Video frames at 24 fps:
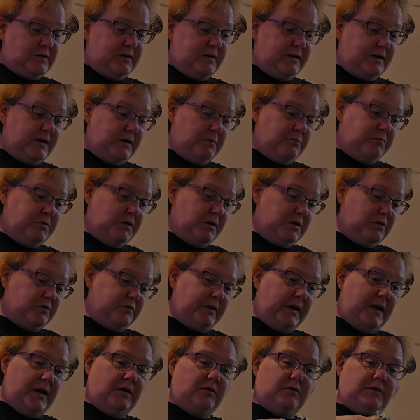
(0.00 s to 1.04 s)
I got to buckle
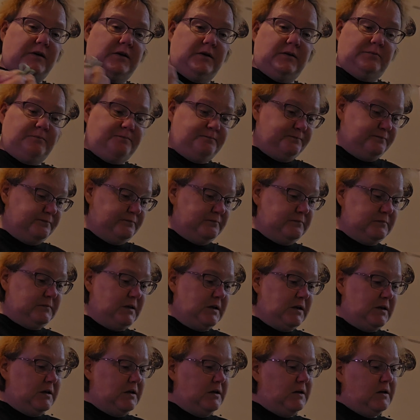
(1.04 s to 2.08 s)
down and
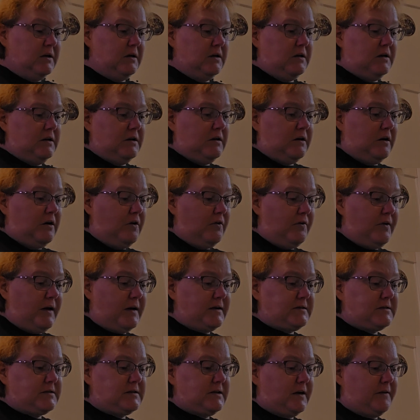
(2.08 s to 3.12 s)
all
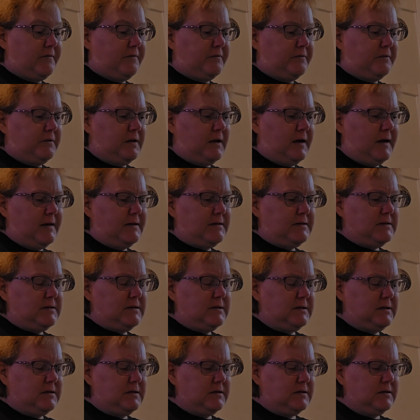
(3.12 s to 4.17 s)
that stuff. Light
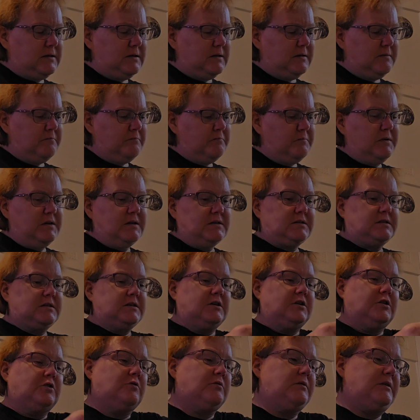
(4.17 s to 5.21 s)
mint
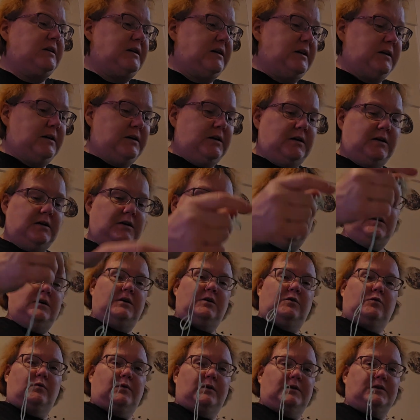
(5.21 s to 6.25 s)
green,
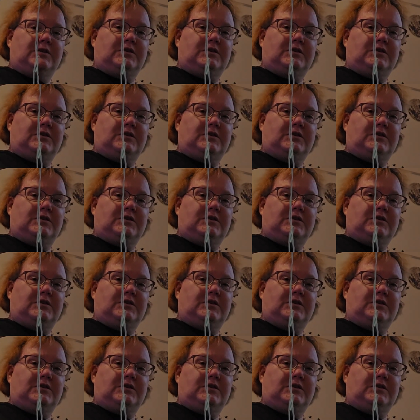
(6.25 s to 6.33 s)
1